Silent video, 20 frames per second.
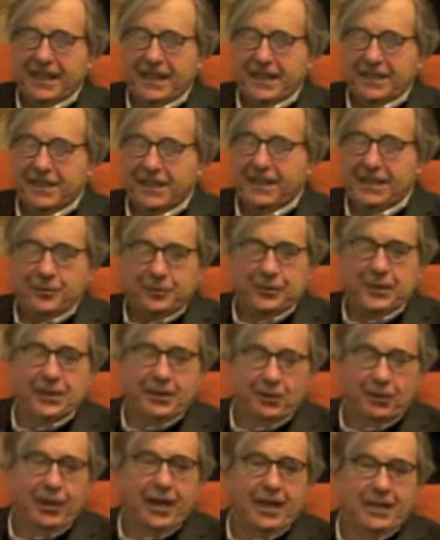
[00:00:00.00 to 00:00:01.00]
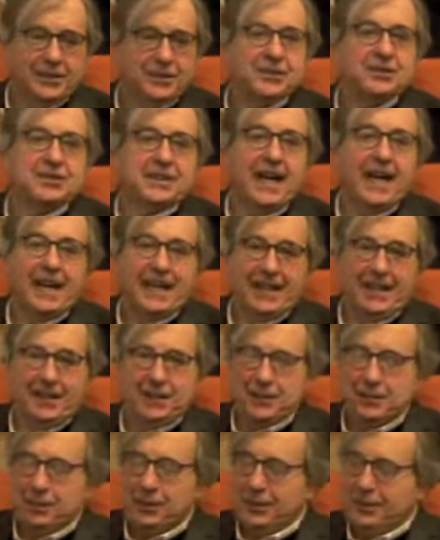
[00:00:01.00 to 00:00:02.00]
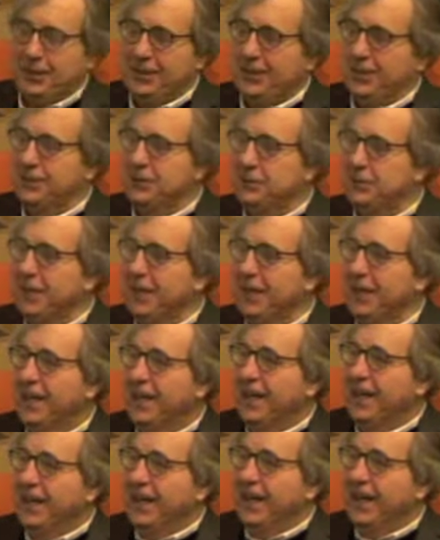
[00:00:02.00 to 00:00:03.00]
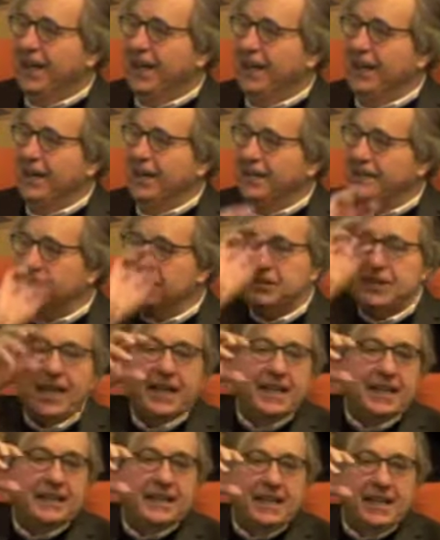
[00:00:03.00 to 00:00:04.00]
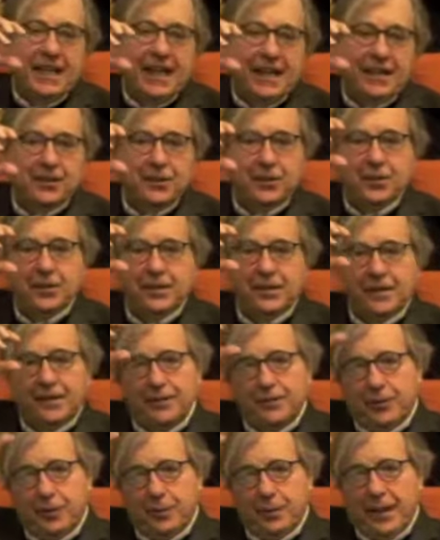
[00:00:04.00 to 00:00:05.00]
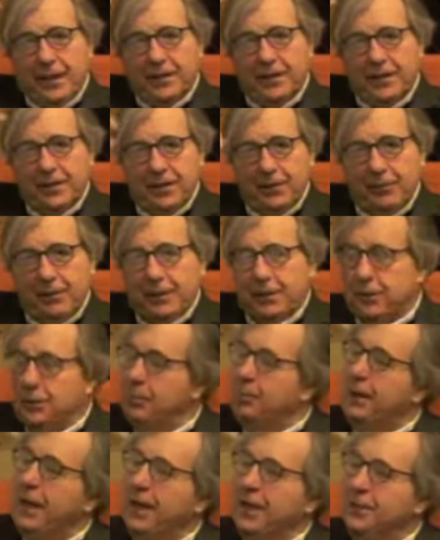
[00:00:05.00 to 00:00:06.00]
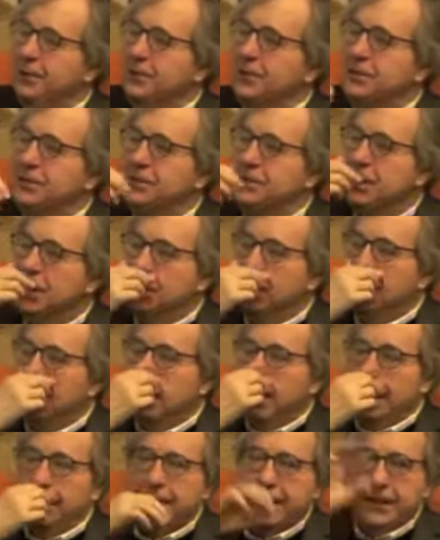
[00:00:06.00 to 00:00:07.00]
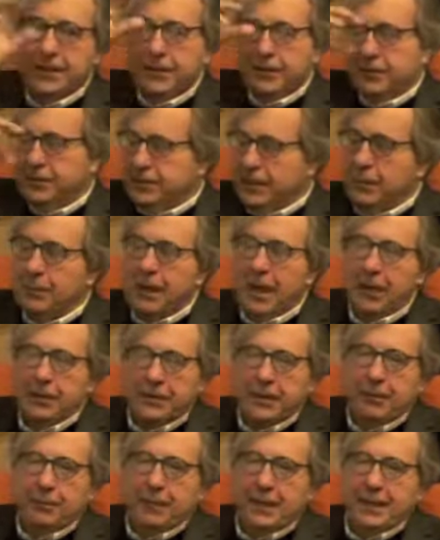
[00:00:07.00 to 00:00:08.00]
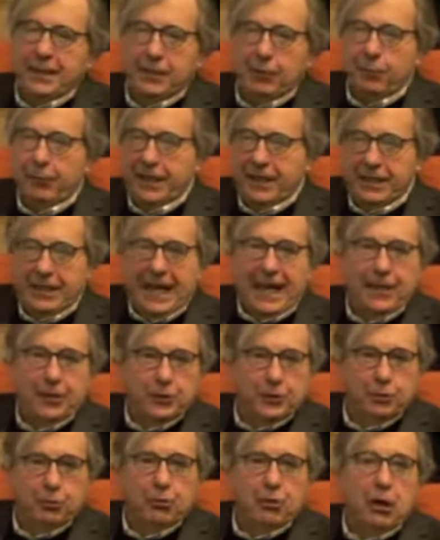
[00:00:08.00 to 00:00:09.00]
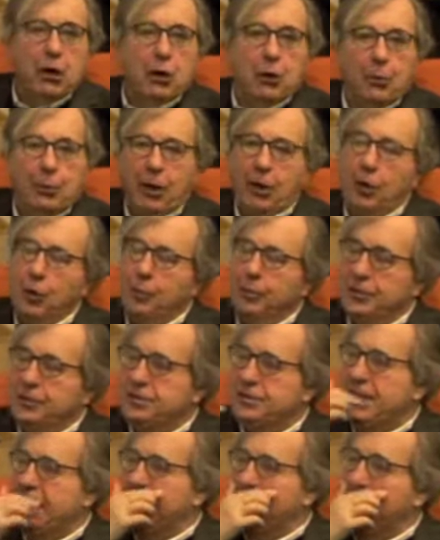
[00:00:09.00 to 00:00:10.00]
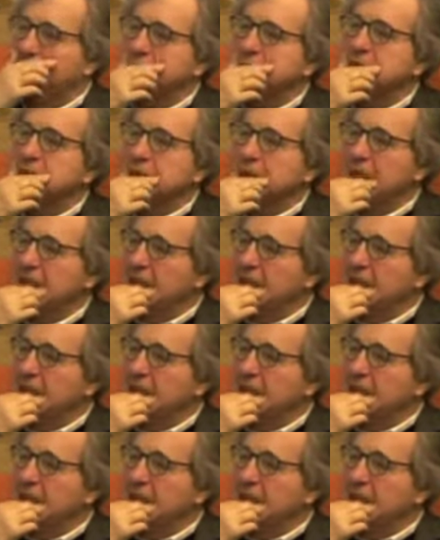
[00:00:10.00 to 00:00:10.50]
lived in grand style, let's put it this way. And they started in London, and from London they went to Paris, and then somehow they made their way down to Rome. Rome was their last